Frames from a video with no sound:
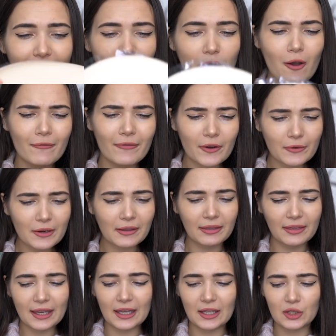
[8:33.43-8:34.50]
They're not very
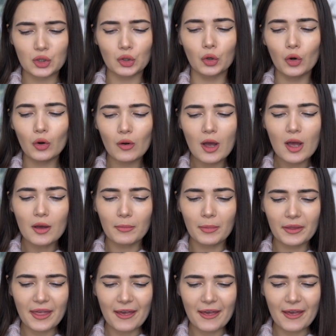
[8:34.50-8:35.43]
thick at all, but